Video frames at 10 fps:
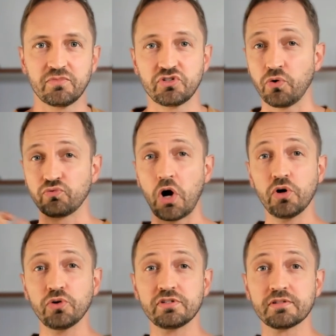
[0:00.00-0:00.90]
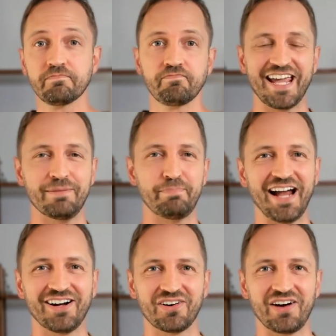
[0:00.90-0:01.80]
So rows and
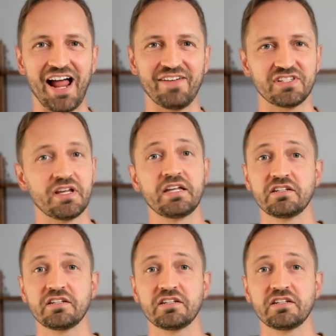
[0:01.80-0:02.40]
paragraphs.